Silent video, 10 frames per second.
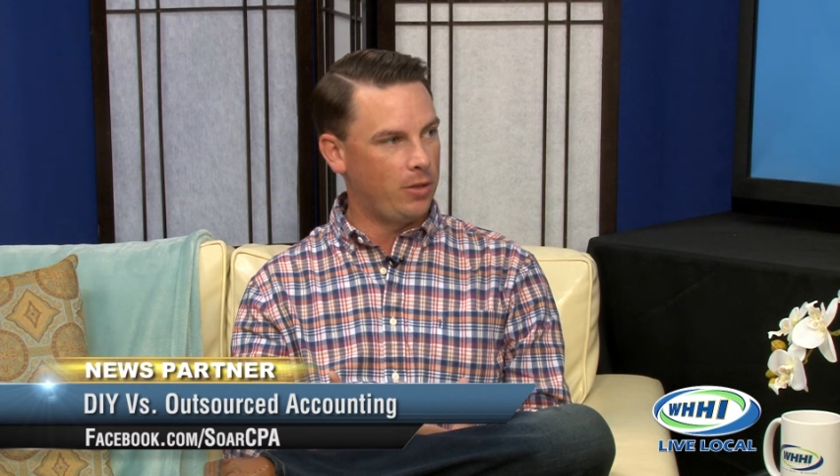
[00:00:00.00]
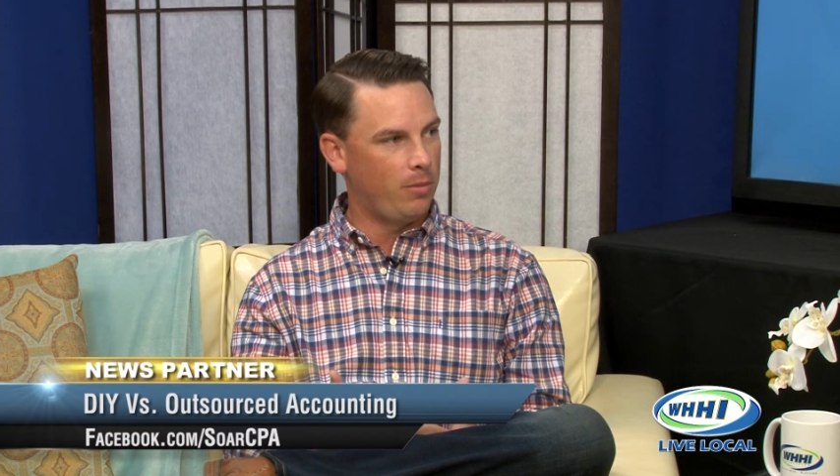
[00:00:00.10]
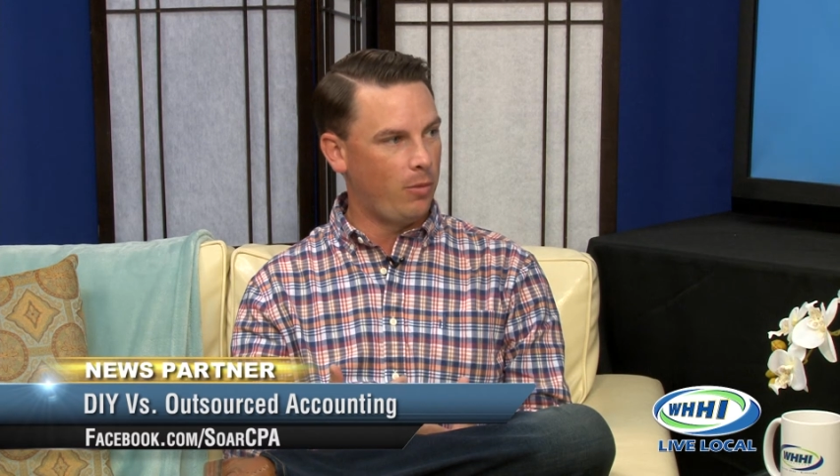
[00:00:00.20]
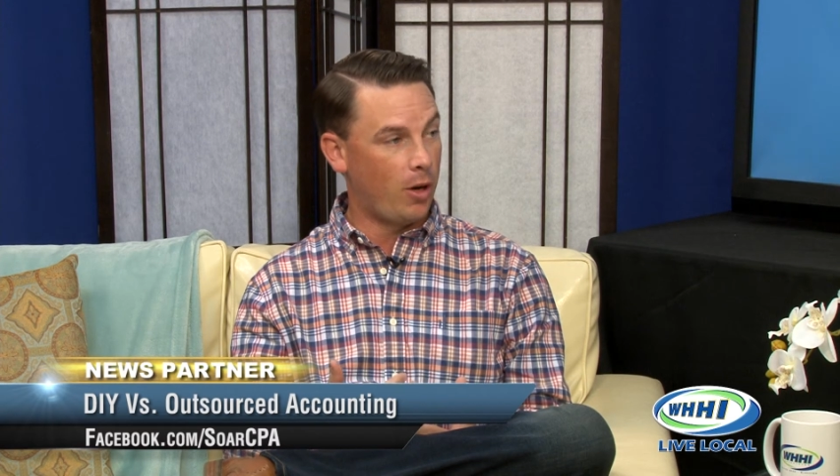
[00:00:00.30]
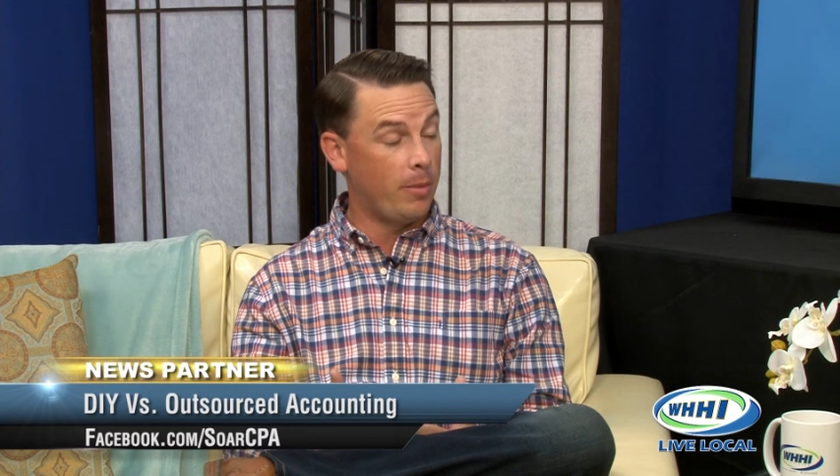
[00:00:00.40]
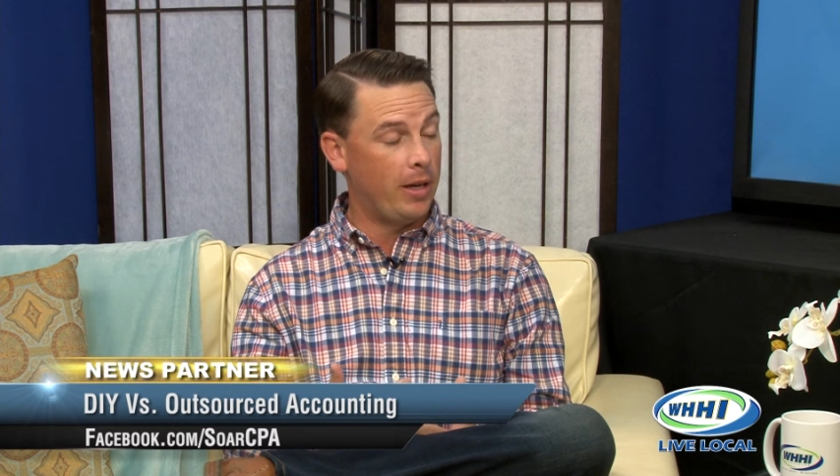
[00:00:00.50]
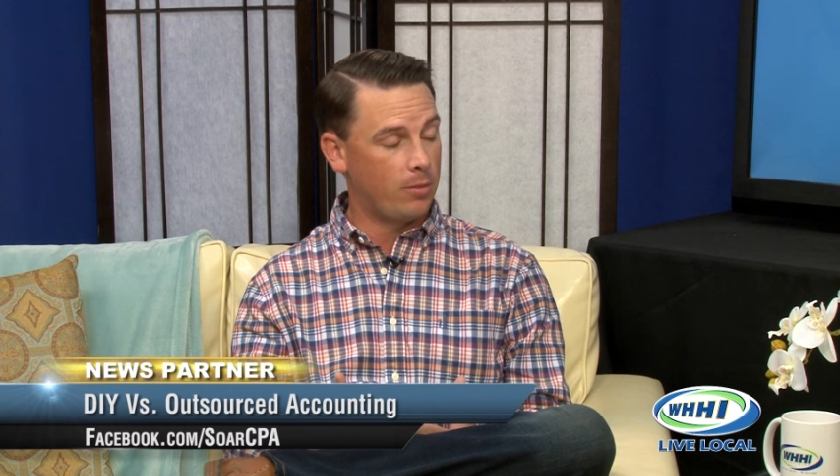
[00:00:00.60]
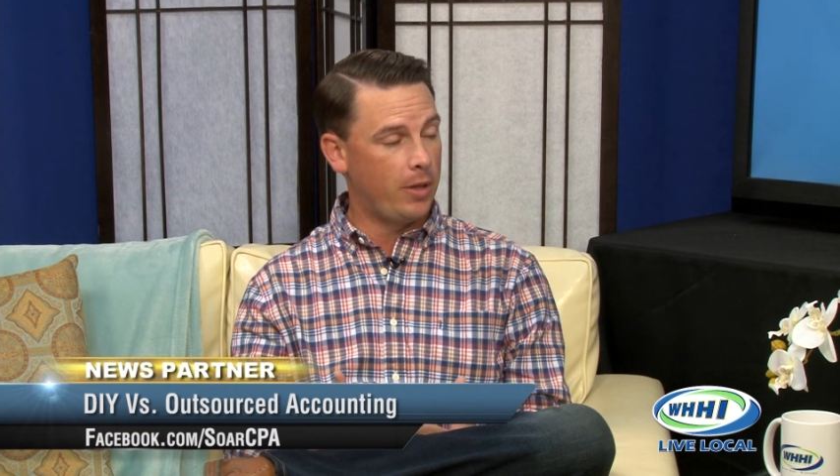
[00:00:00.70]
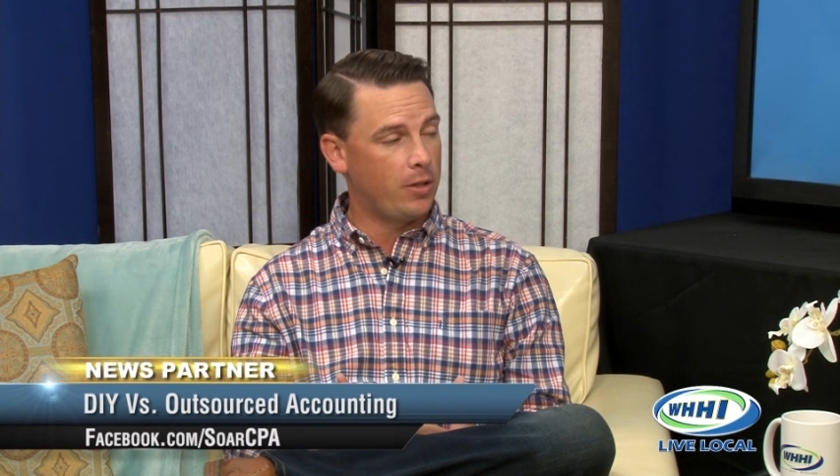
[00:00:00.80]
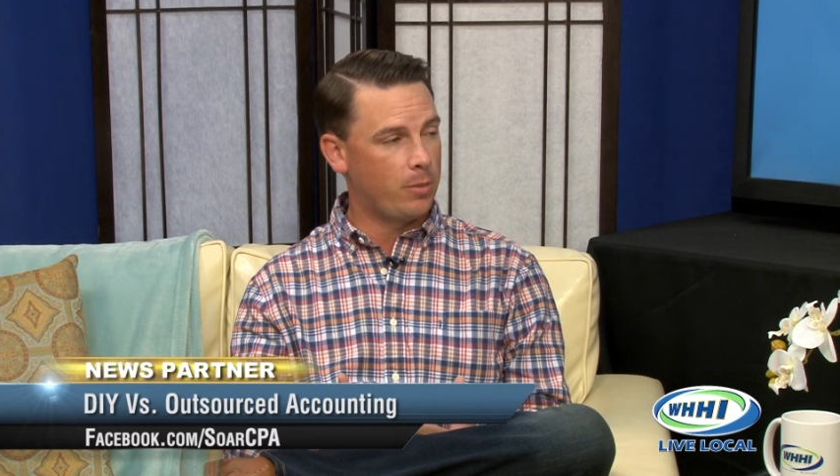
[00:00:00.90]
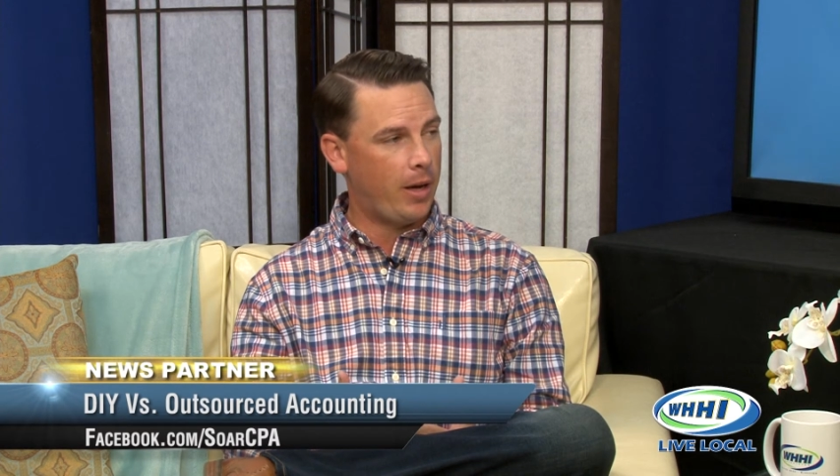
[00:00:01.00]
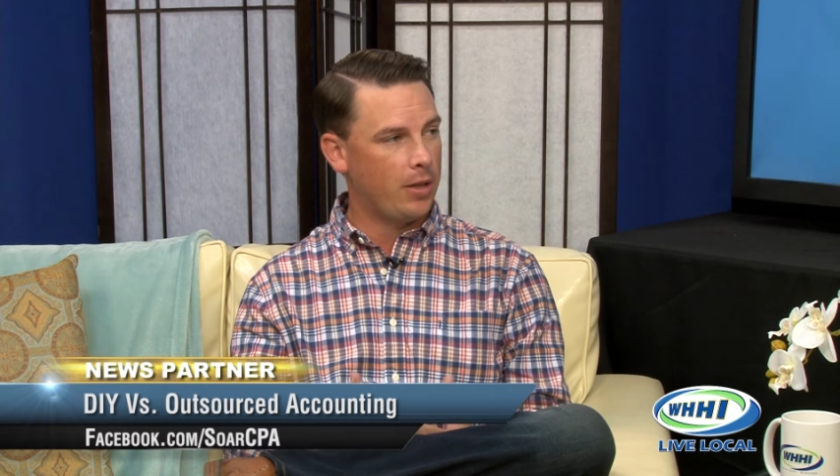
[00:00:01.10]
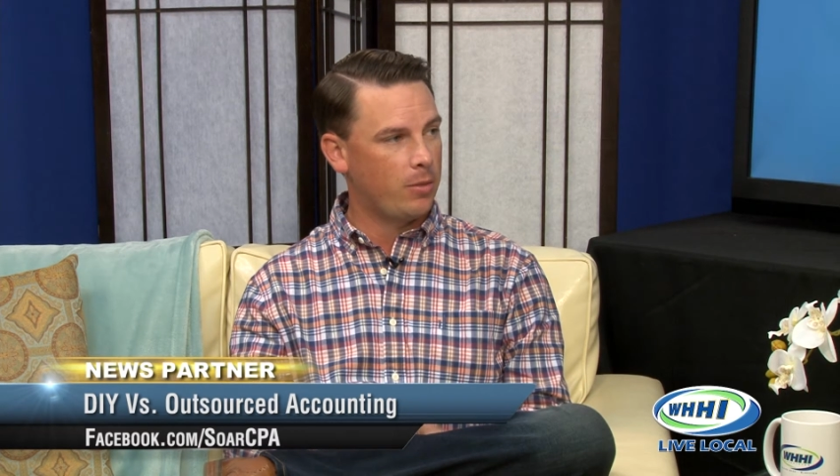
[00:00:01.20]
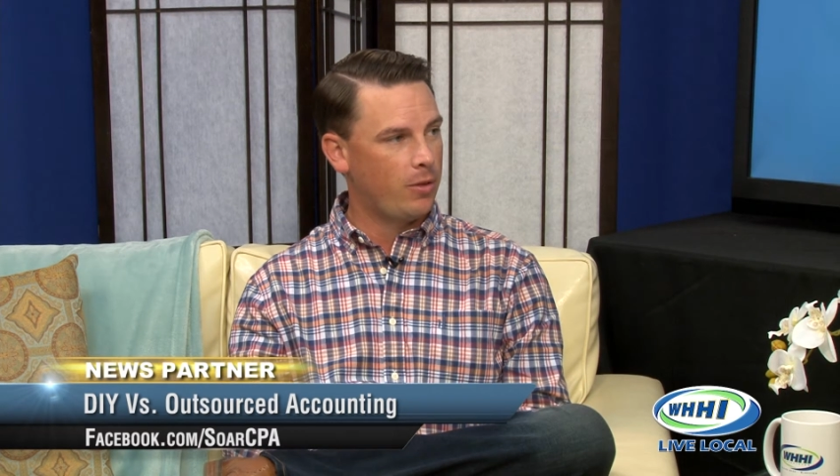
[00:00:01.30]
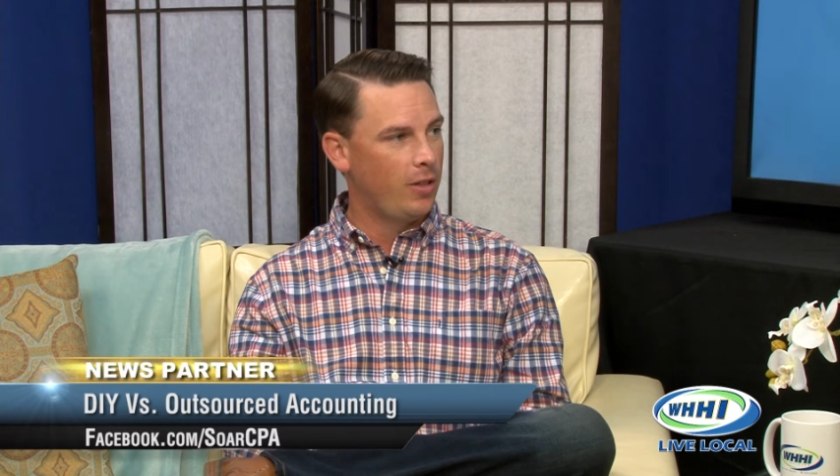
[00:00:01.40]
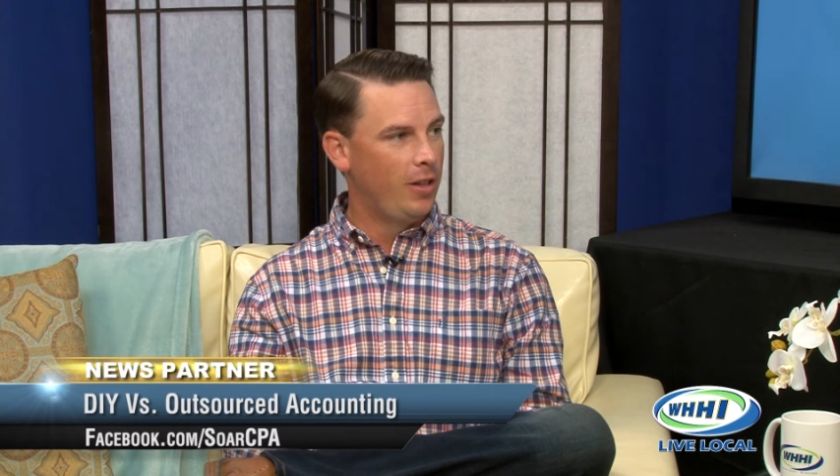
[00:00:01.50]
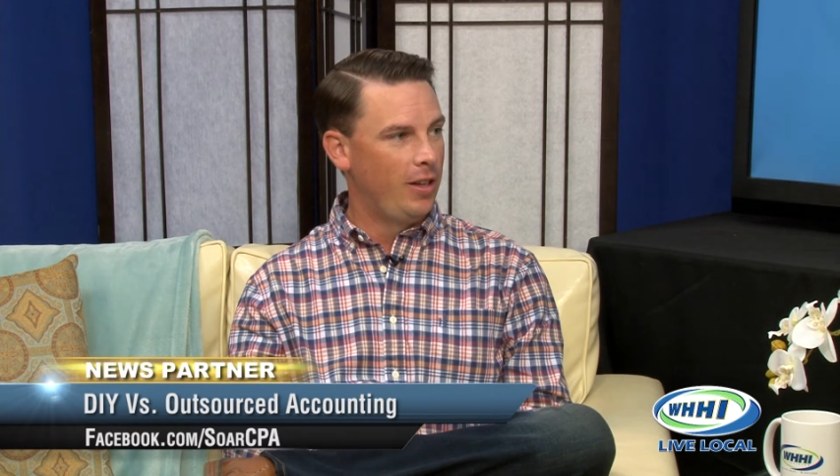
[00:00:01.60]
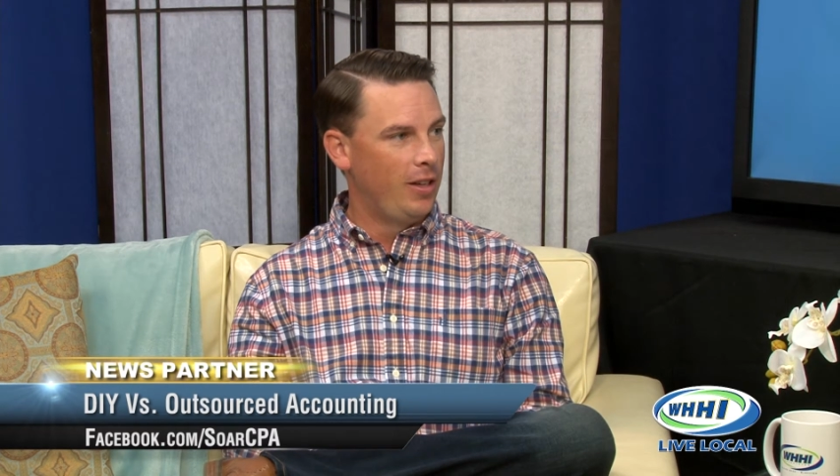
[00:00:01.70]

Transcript: as, automate as much as possible,